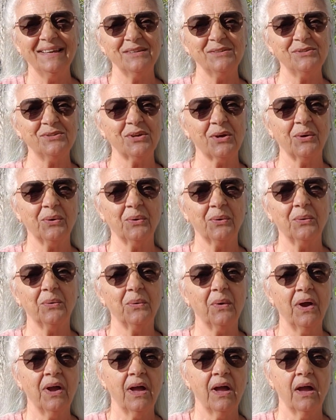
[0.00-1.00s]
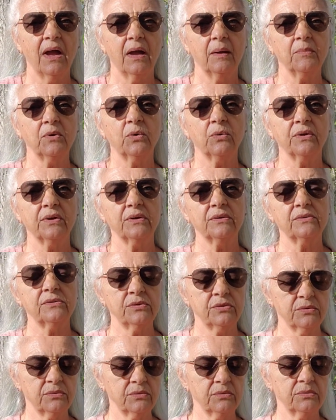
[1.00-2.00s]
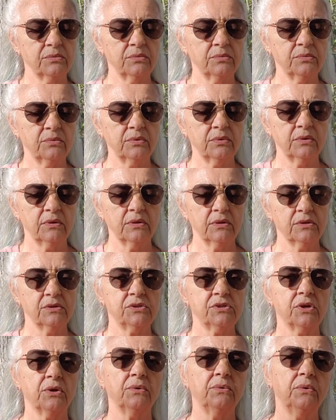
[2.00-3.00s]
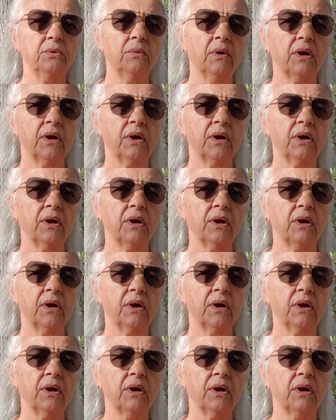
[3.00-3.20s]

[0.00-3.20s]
So I'm going to show you.